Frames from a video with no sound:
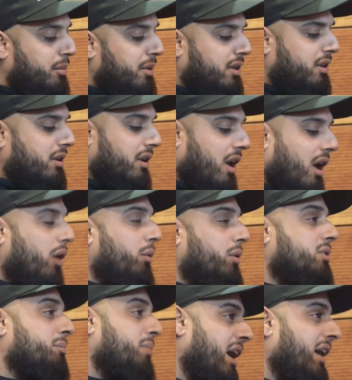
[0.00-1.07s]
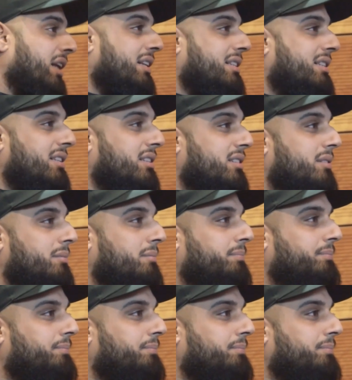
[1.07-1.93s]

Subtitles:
but always behind the scenes.